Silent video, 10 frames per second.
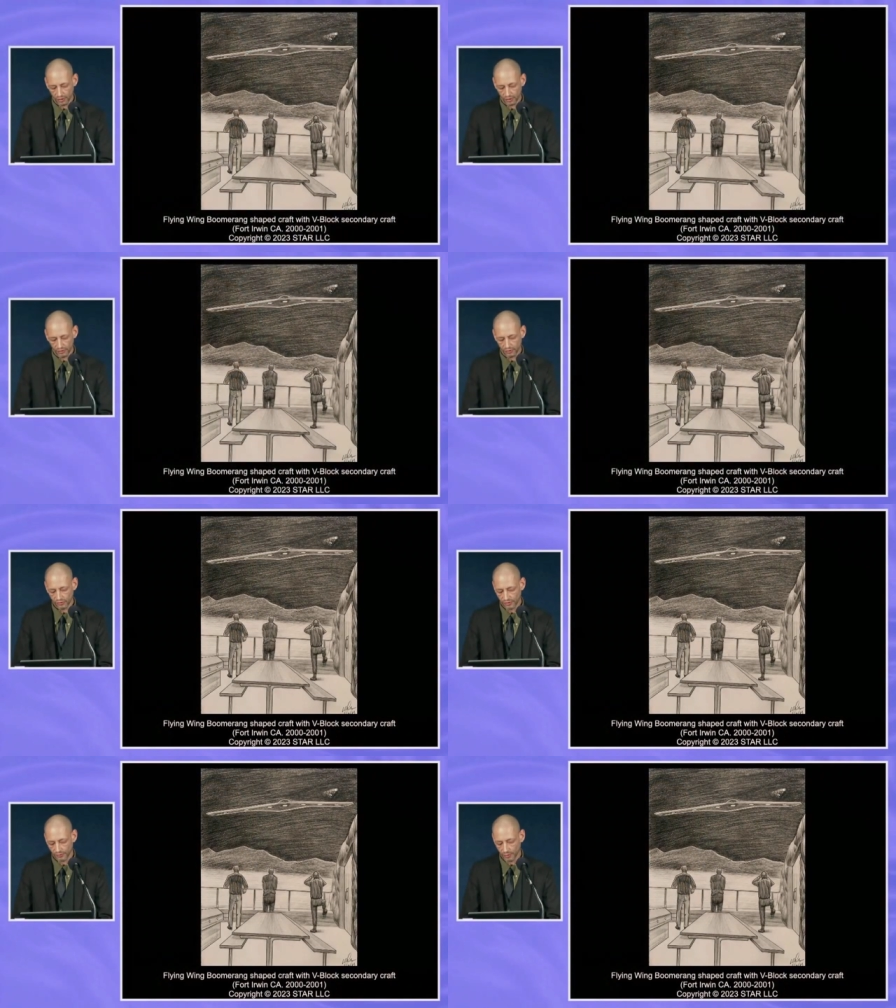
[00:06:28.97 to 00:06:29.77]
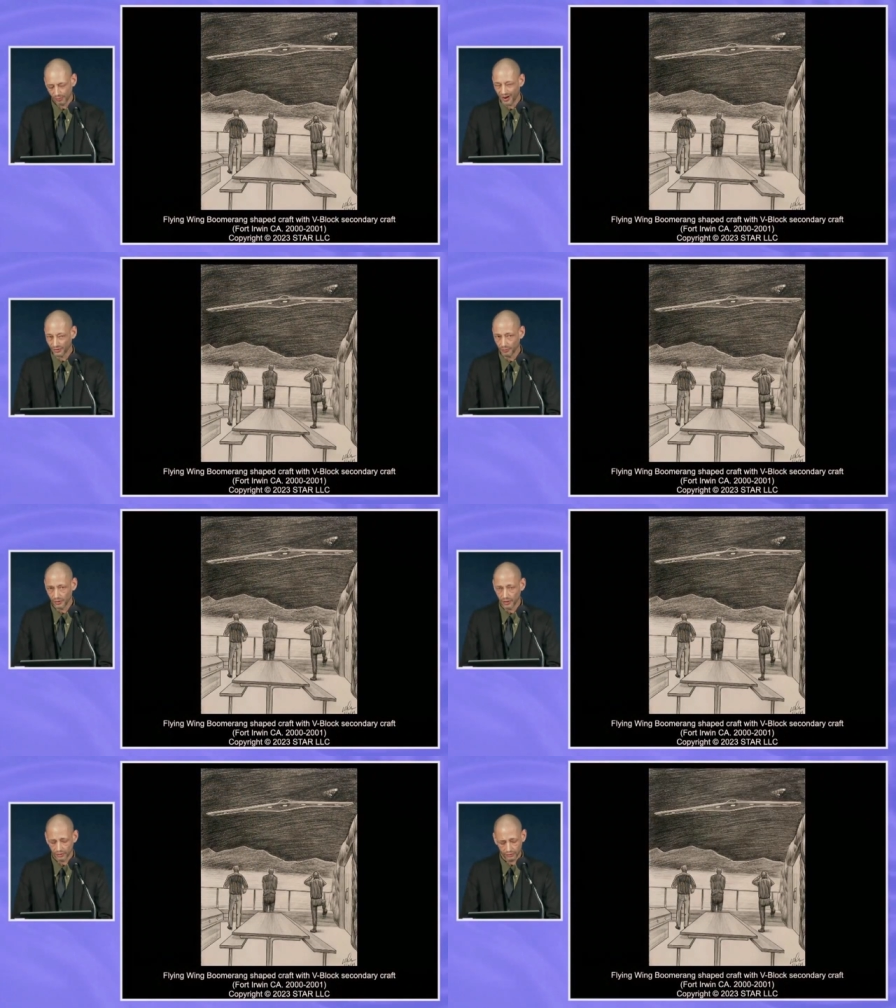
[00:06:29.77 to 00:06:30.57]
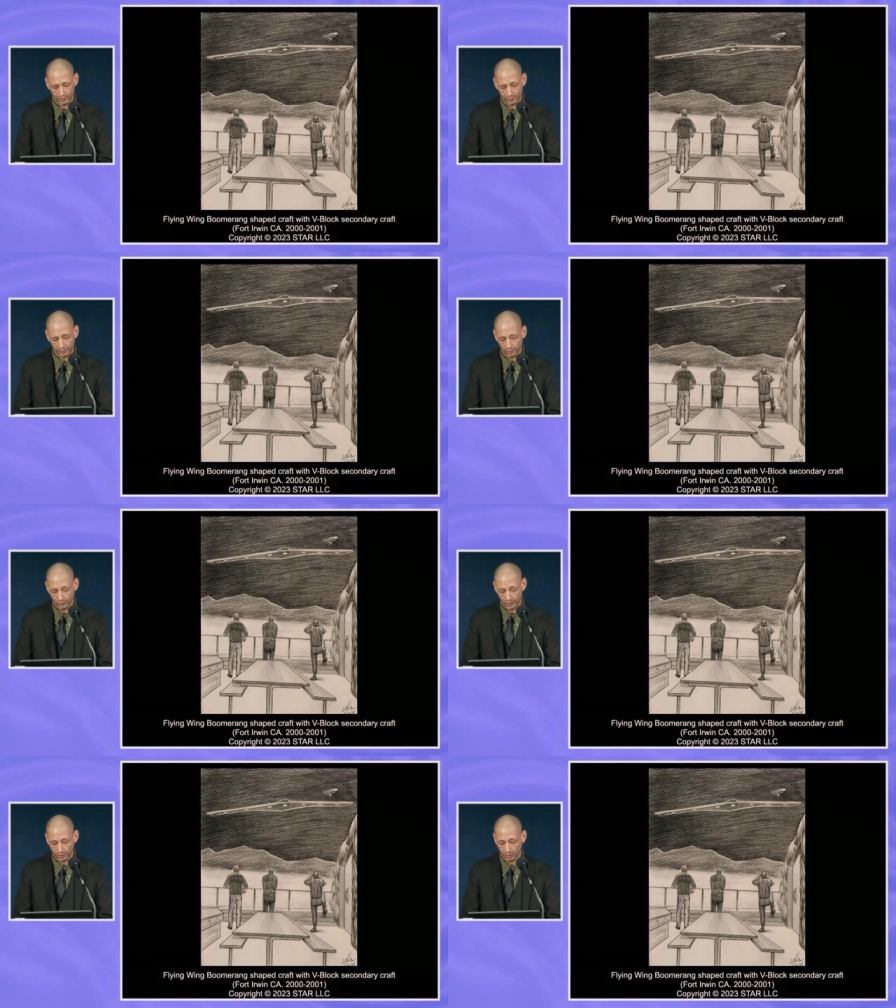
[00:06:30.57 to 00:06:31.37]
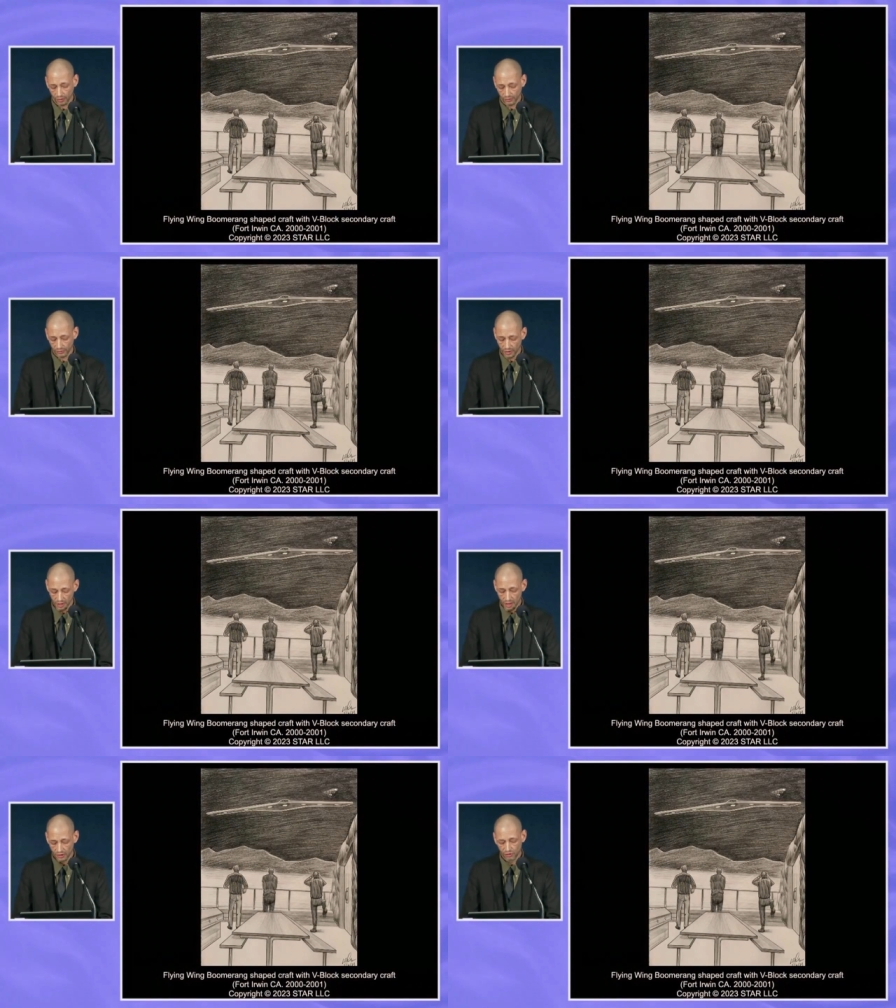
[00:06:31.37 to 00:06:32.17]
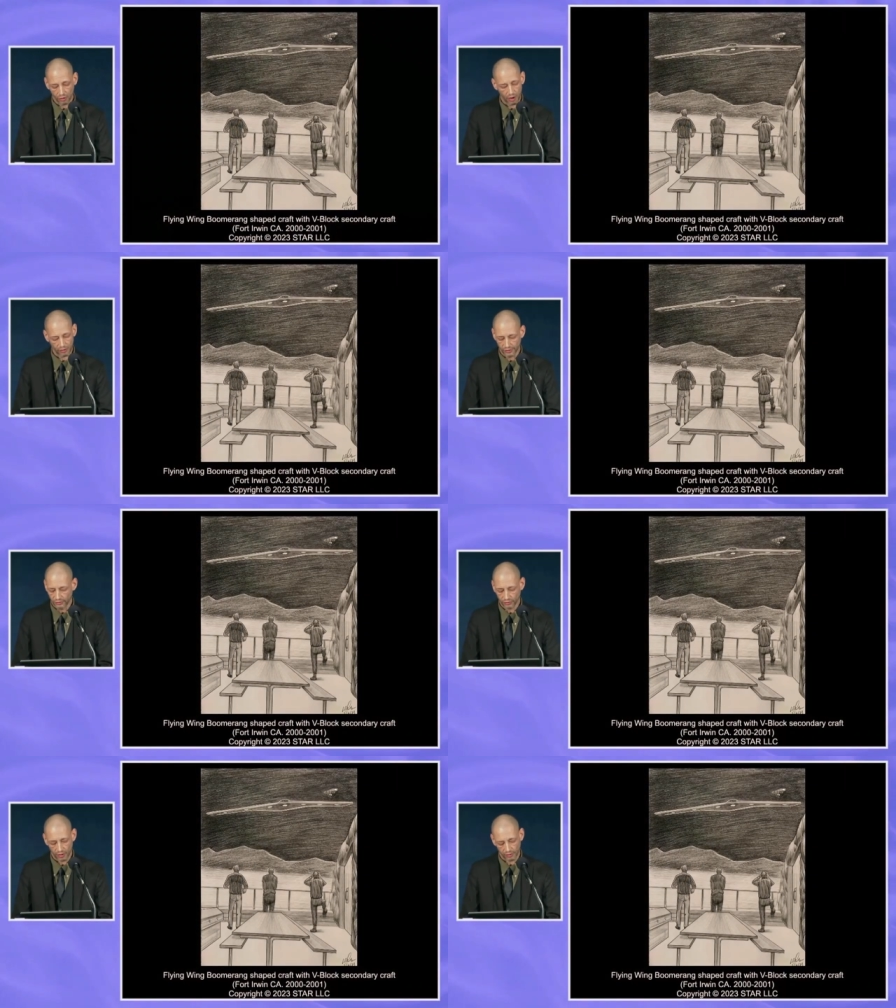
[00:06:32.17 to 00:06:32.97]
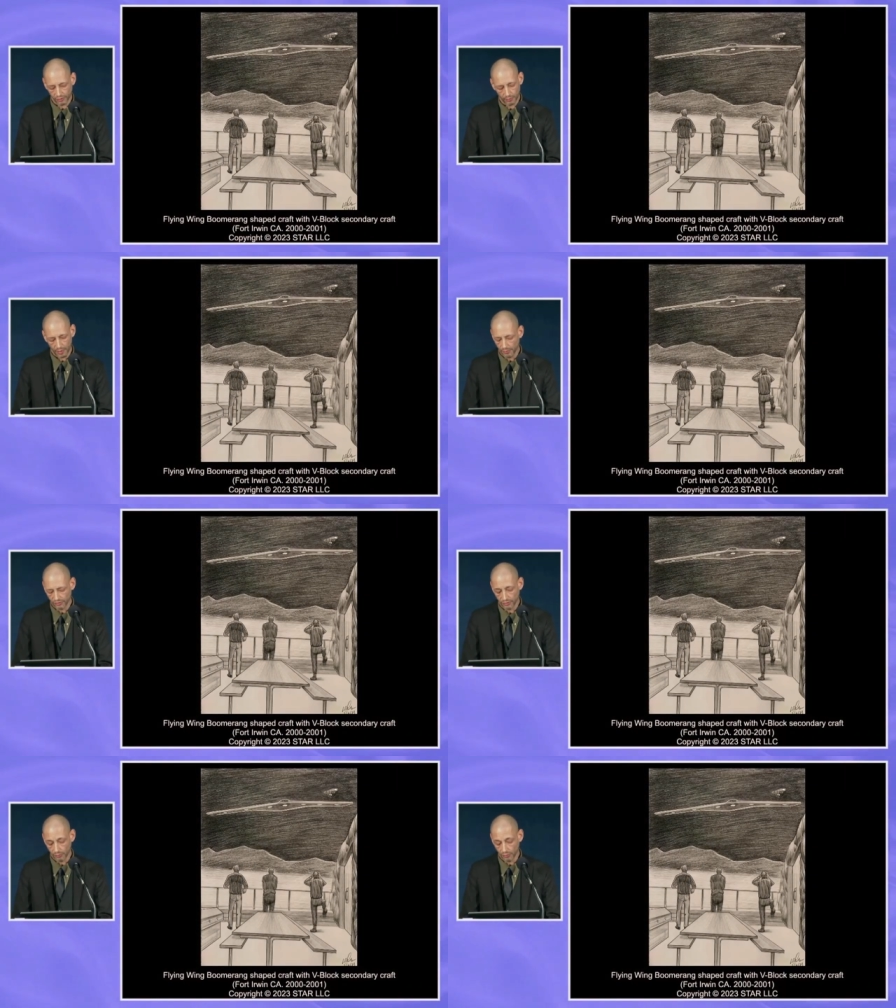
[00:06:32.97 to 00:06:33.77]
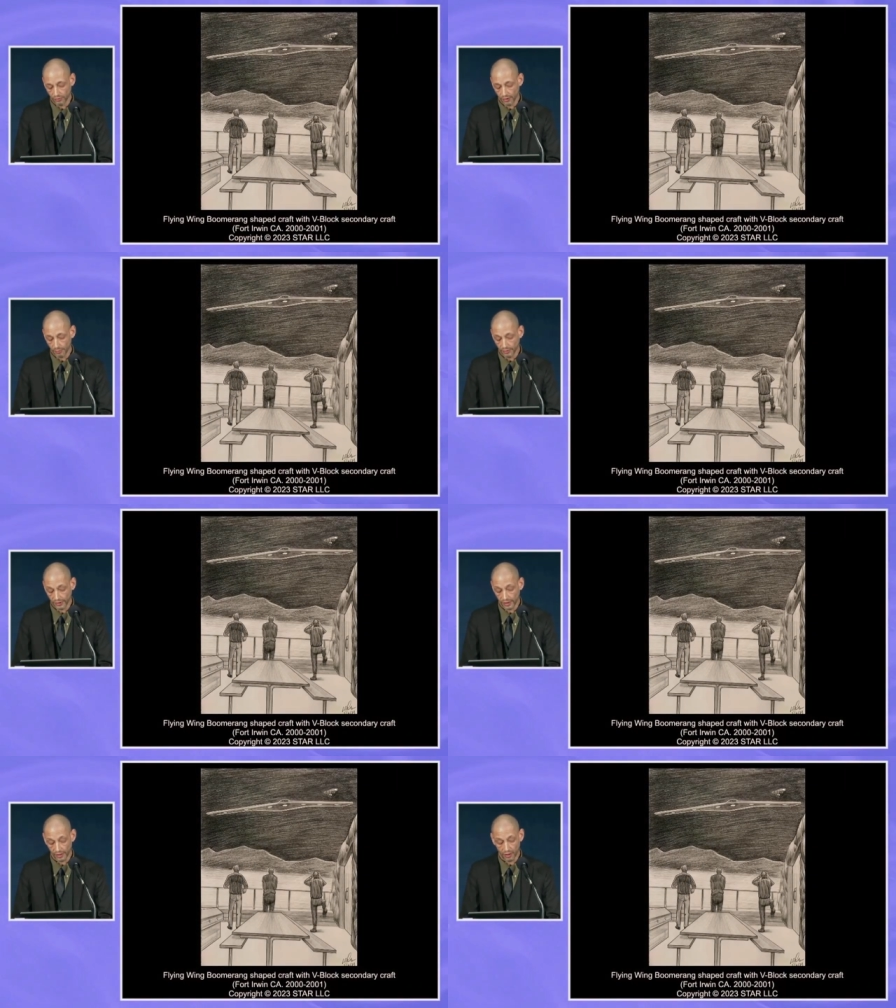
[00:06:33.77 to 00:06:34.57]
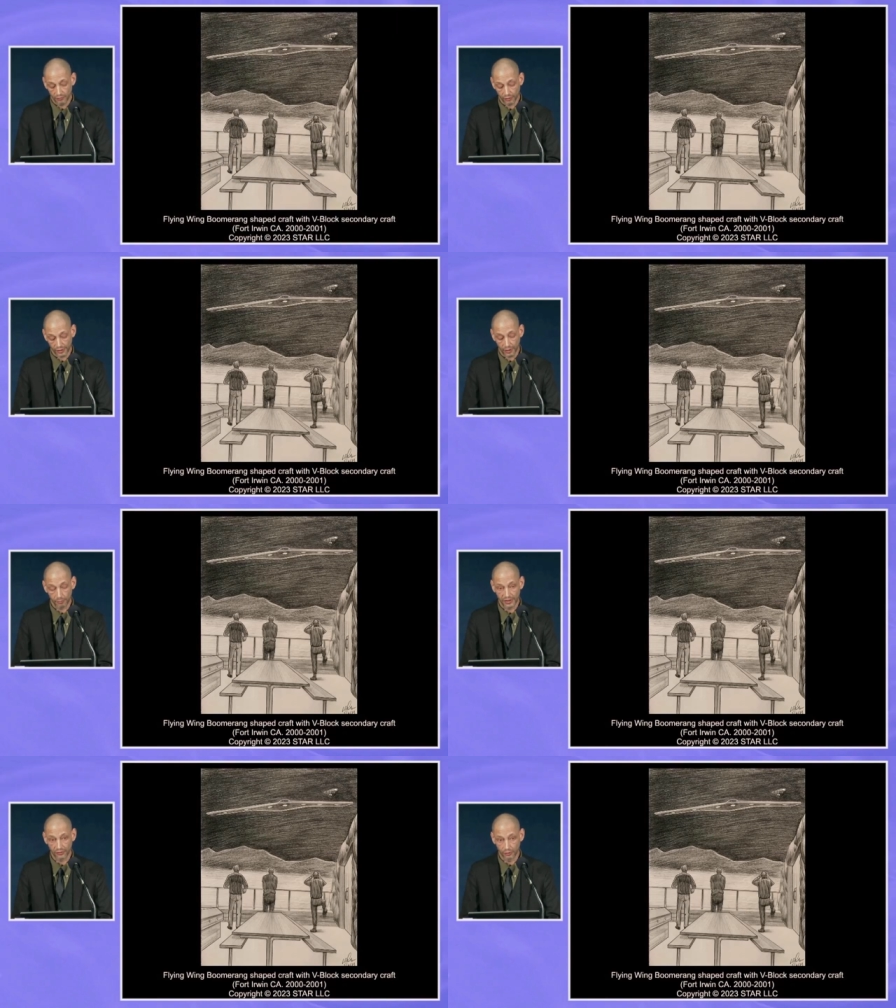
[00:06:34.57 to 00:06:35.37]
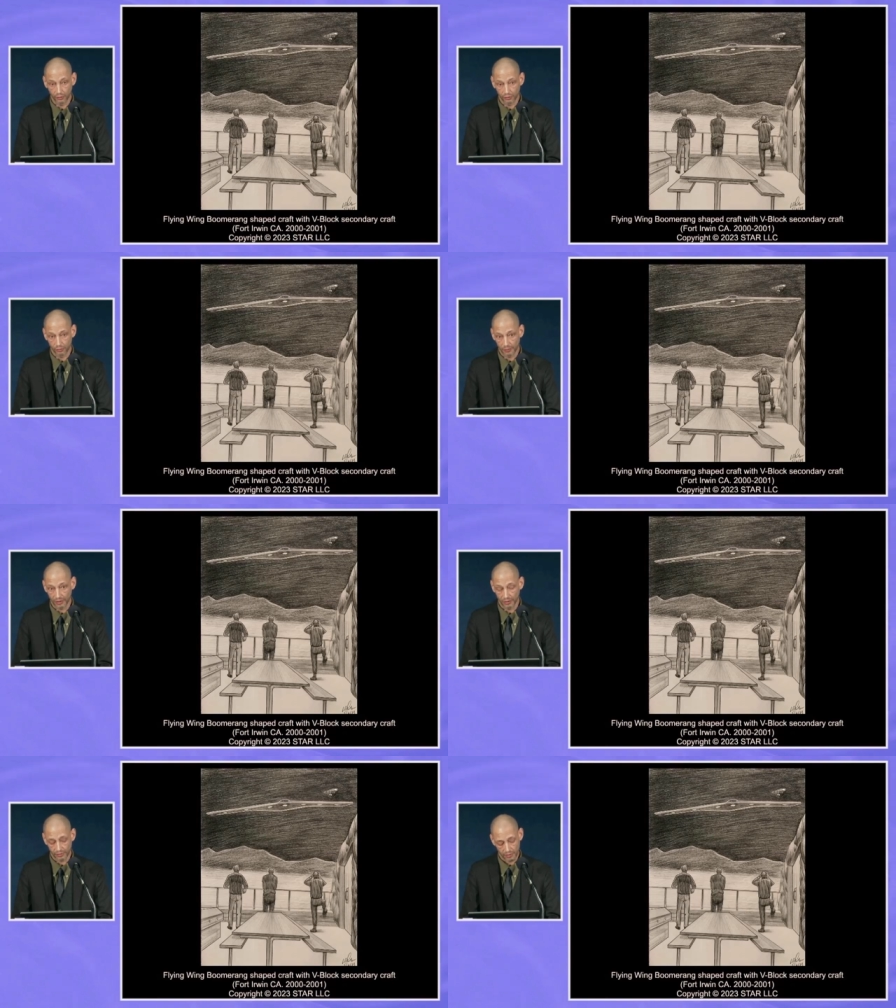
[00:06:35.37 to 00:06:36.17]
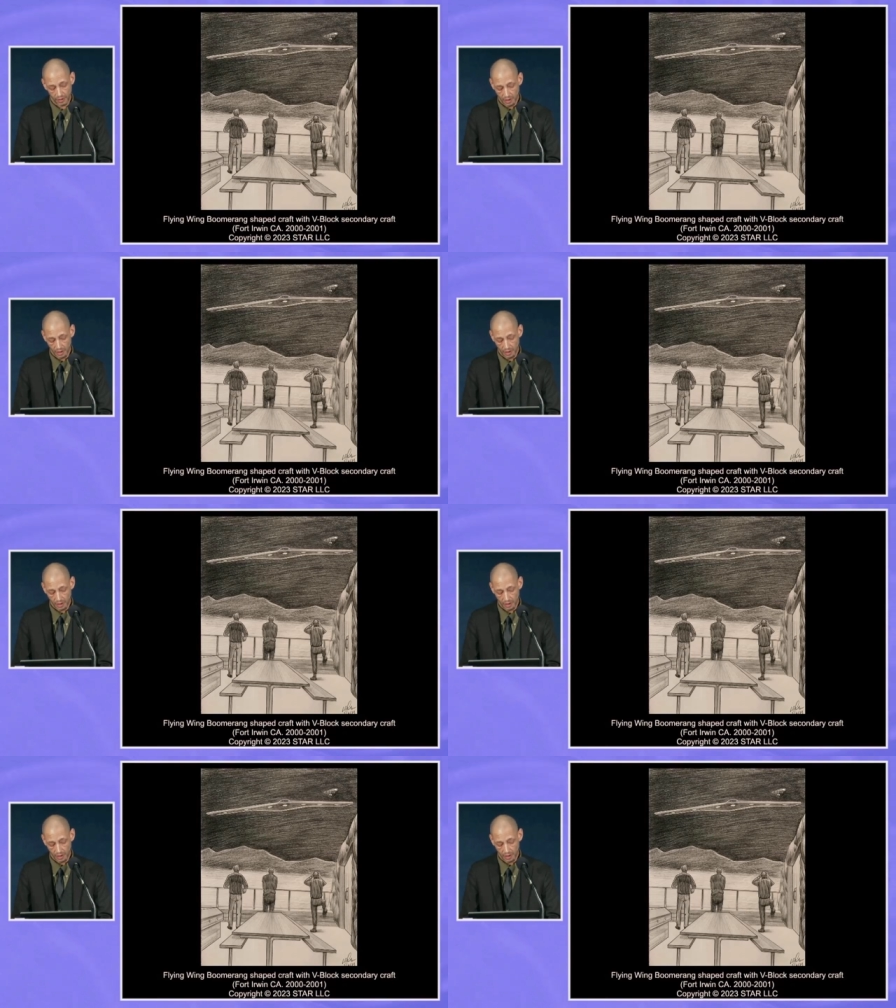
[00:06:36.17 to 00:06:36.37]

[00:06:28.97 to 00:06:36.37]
107, approximately 172 feet across, strongly, strongly resembling a hovering B-2 spirit.